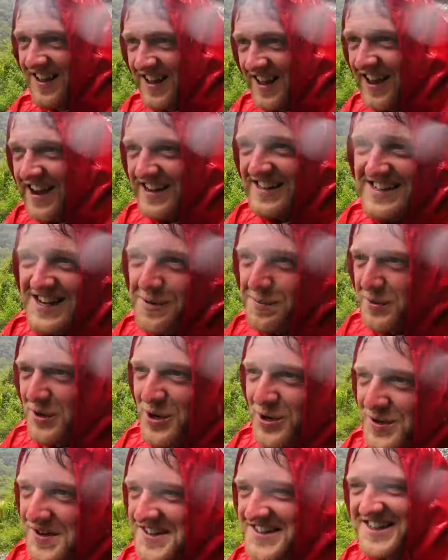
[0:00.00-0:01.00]
How
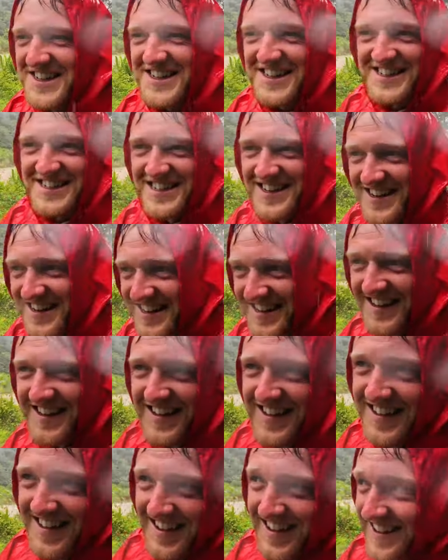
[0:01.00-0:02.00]
typical is this?
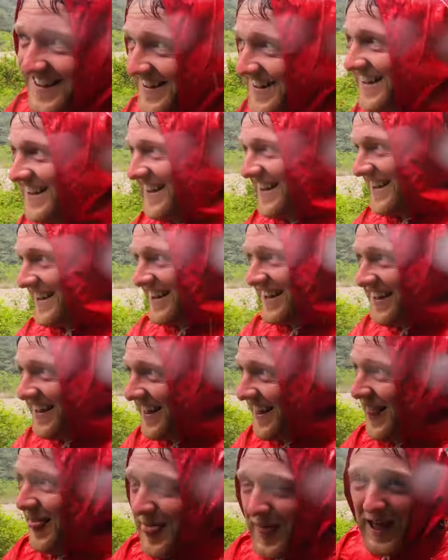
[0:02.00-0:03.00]

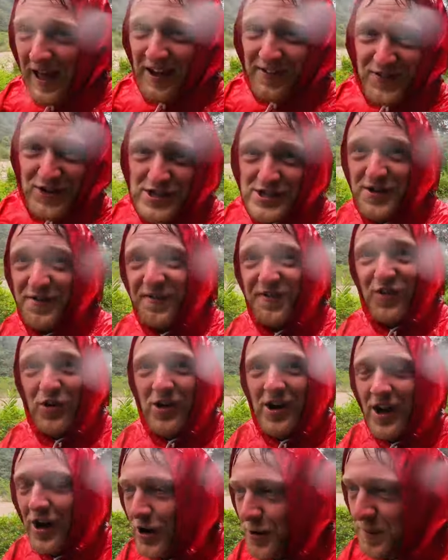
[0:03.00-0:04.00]
The heavens have
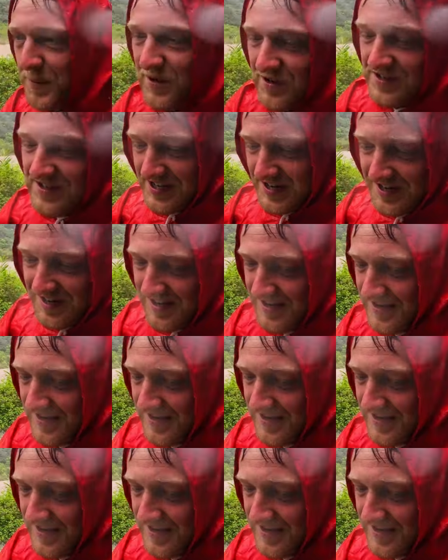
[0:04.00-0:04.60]
fully opened.